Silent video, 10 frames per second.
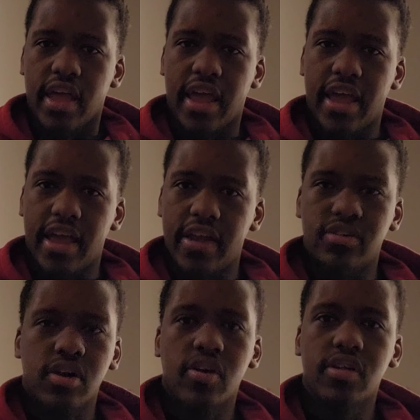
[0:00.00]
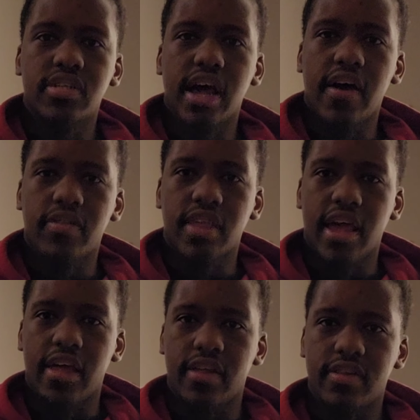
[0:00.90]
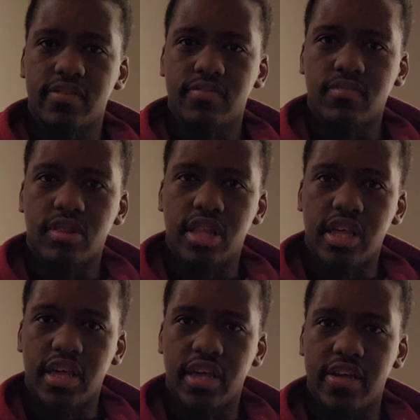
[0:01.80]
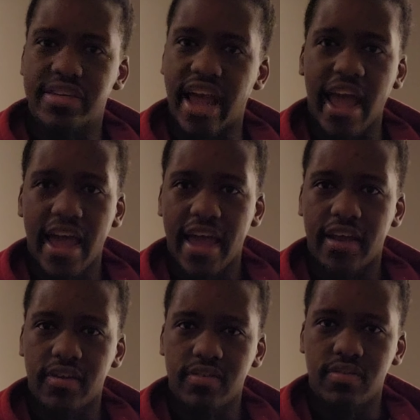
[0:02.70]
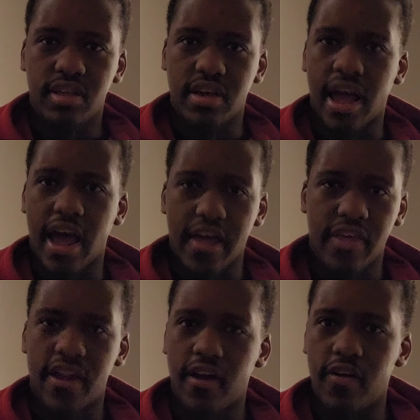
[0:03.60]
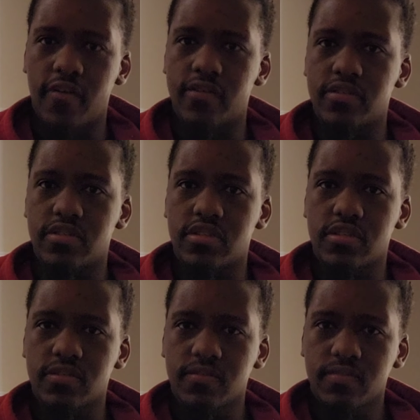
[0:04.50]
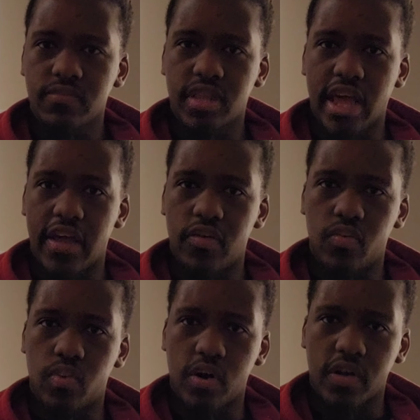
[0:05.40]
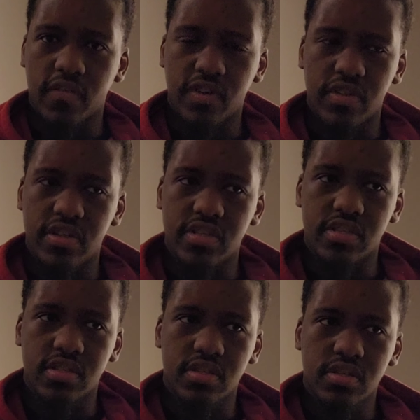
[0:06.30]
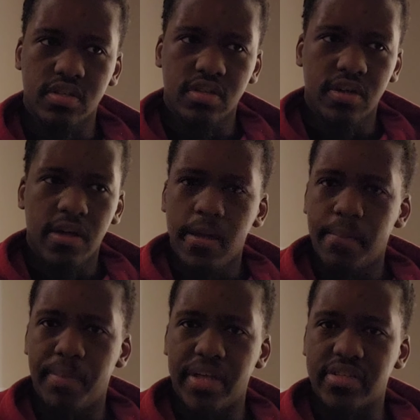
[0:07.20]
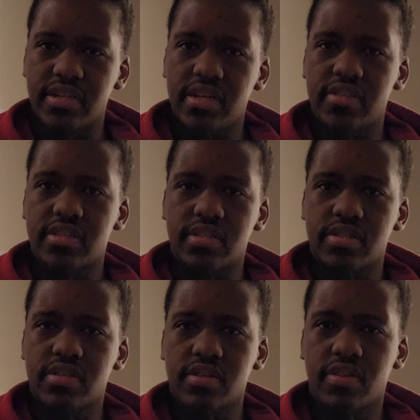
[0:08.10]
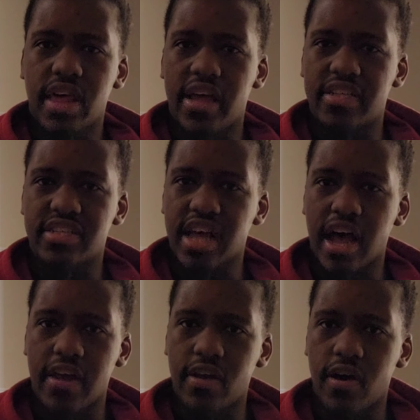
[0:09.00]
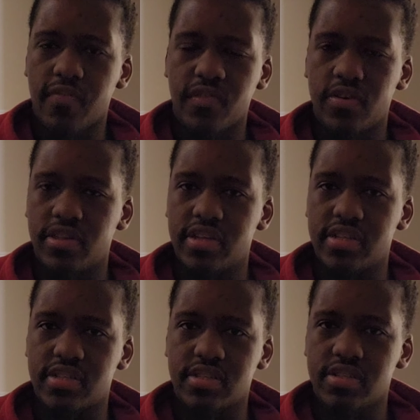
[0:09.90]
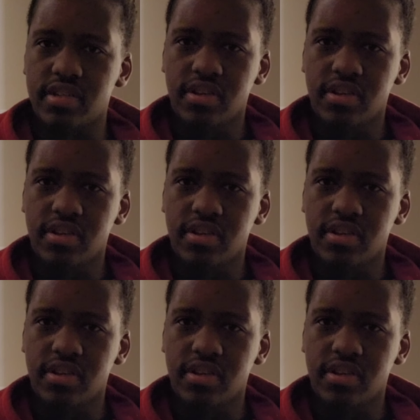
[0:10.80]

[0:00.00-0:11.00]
And it turns out that the dad, the guy that owns, that worked for this business that signed off on this